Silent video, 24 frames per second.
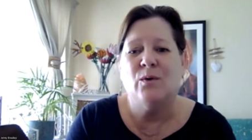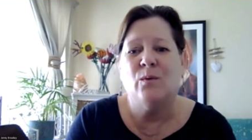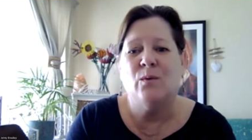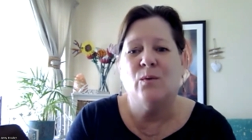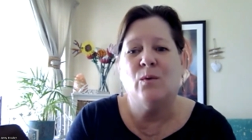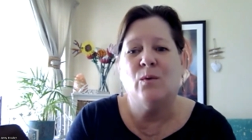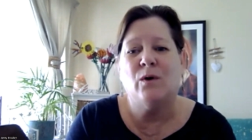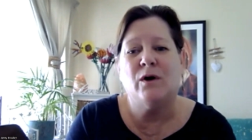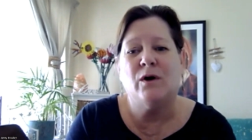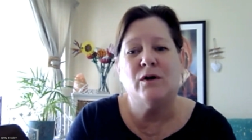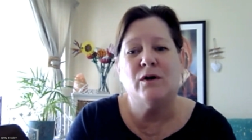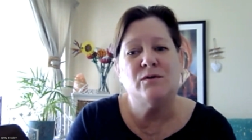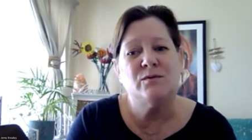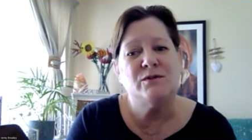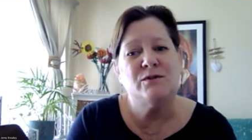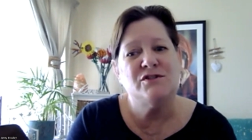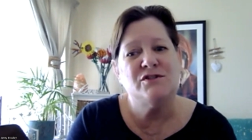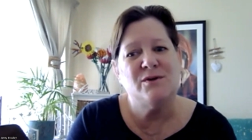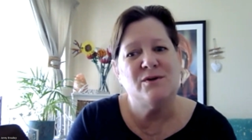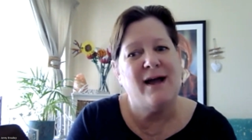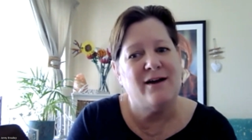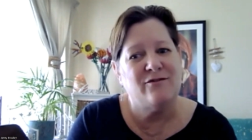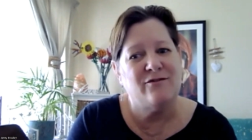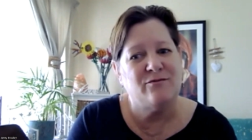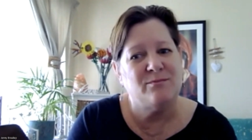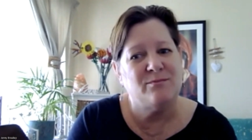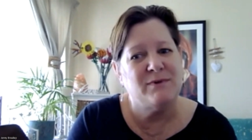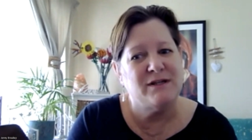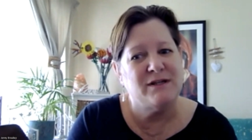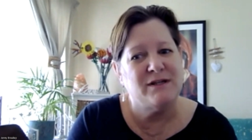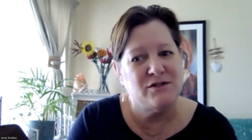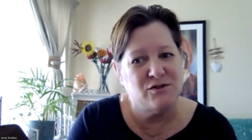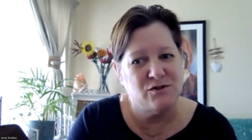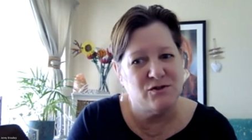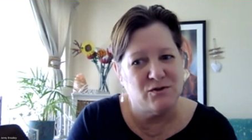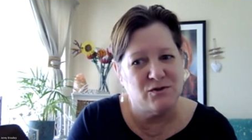What would you have
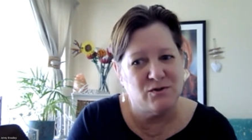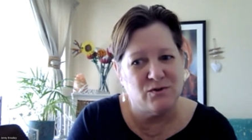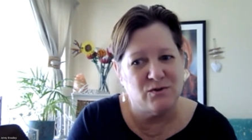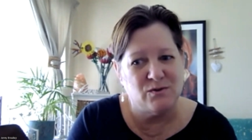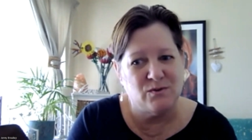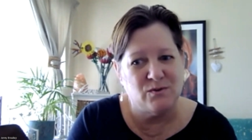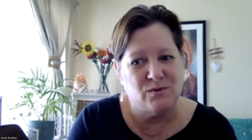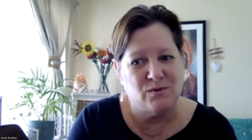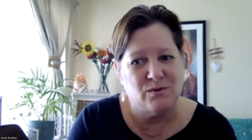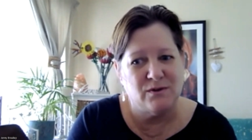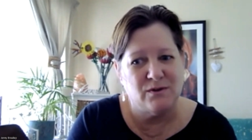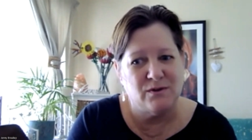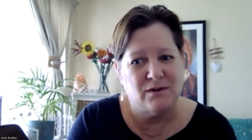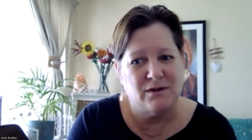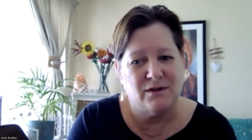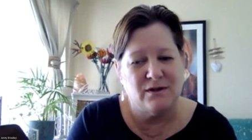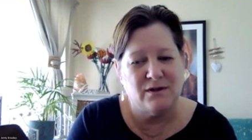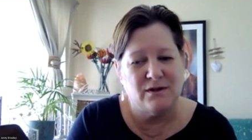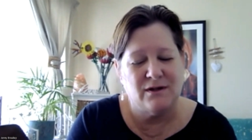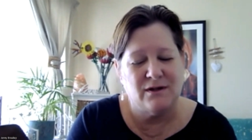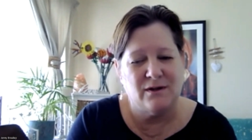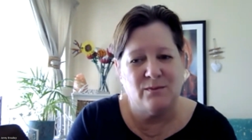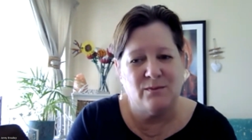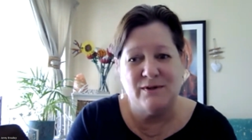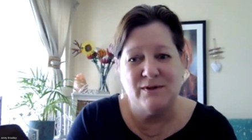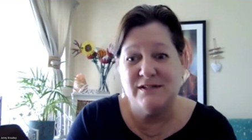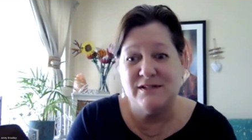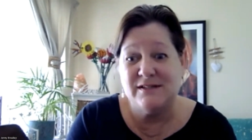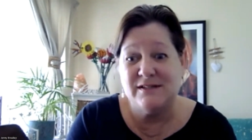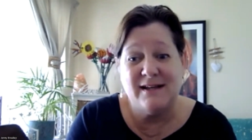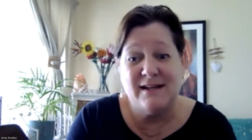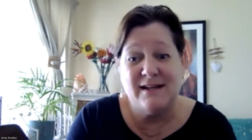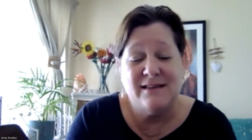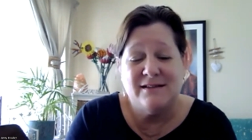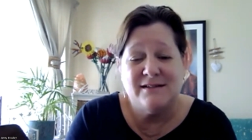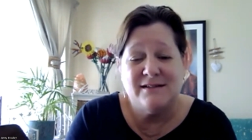me do? We
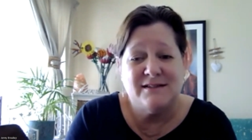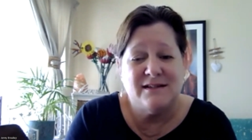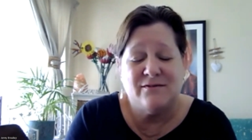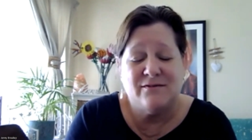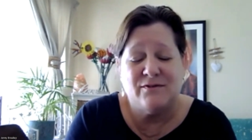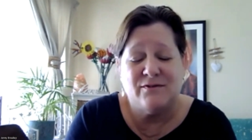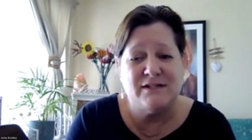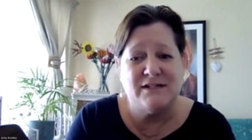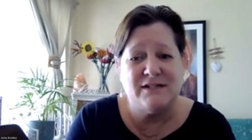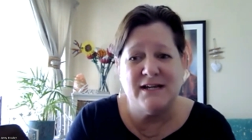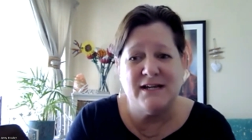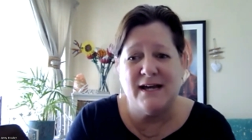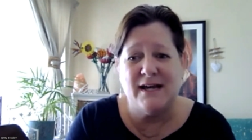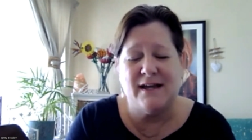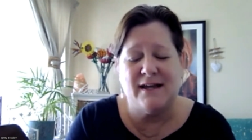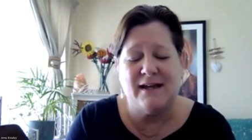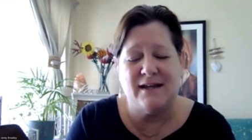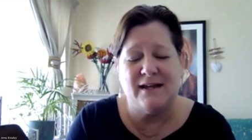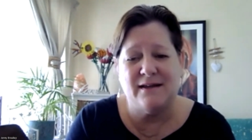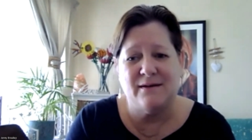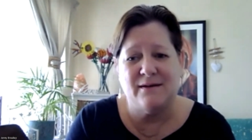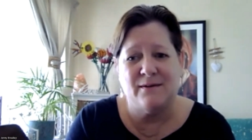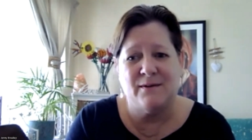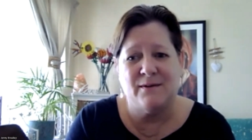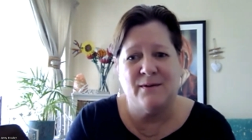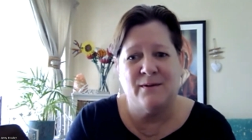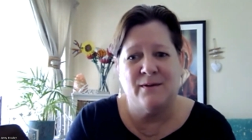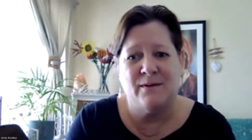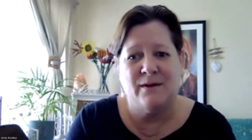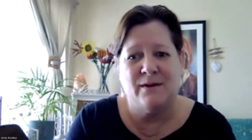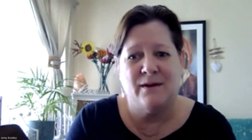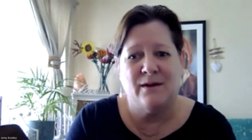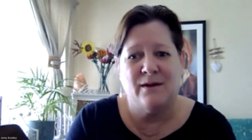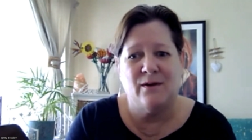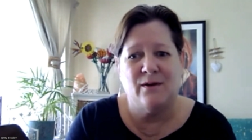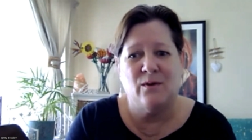say this every day.
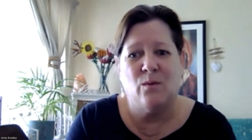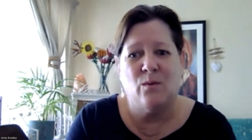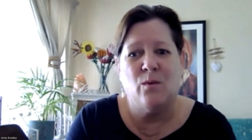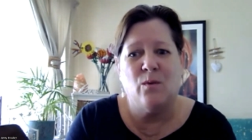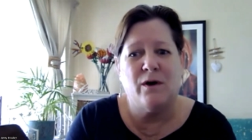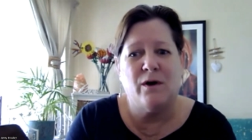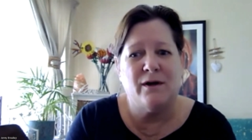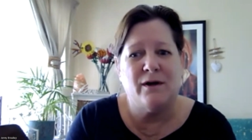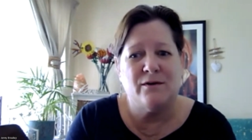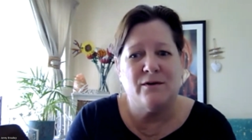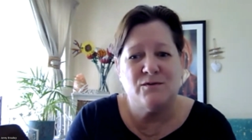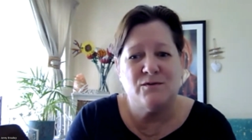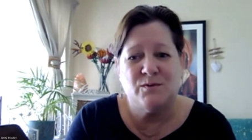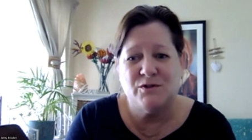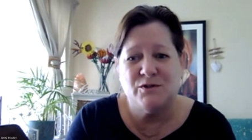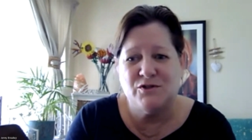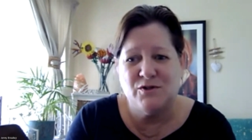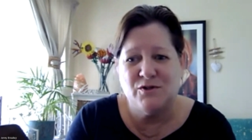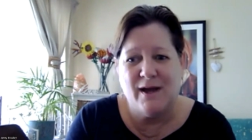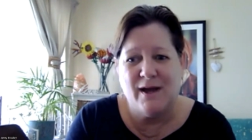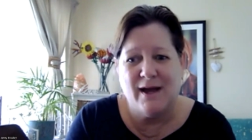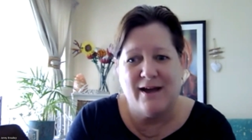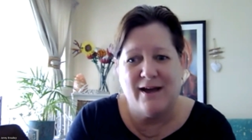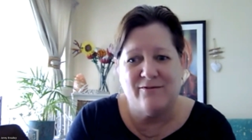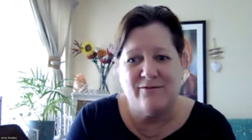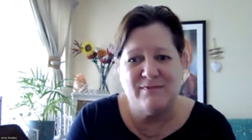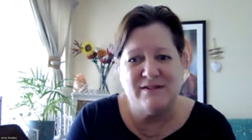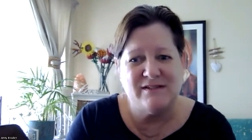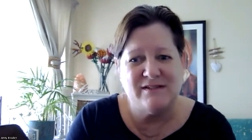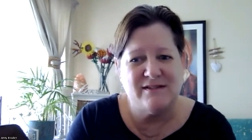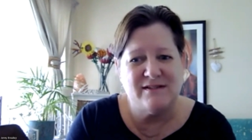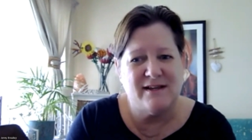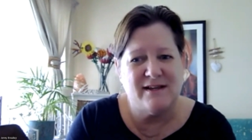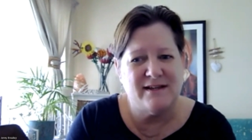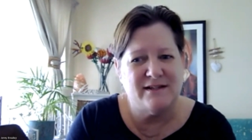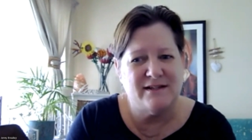What would you have me
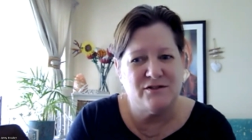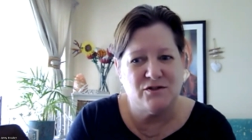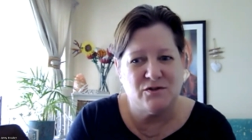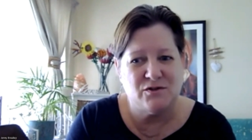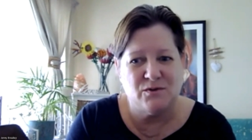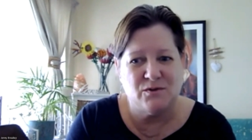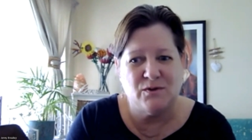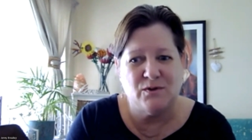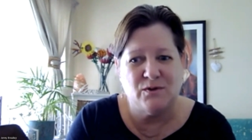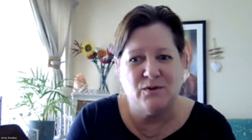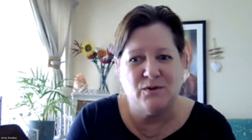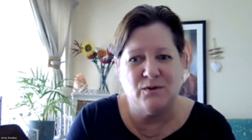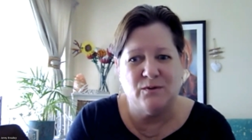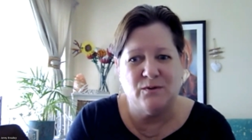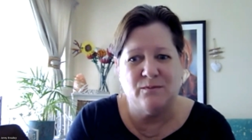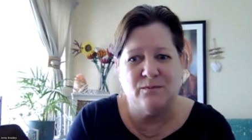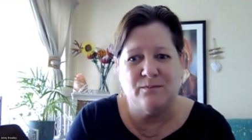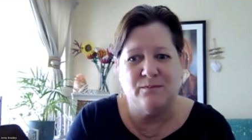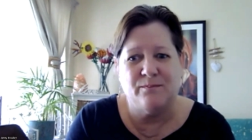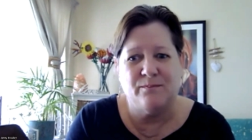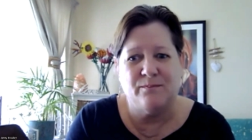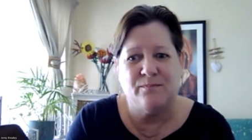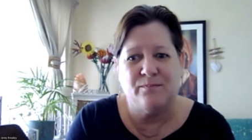say unto whom?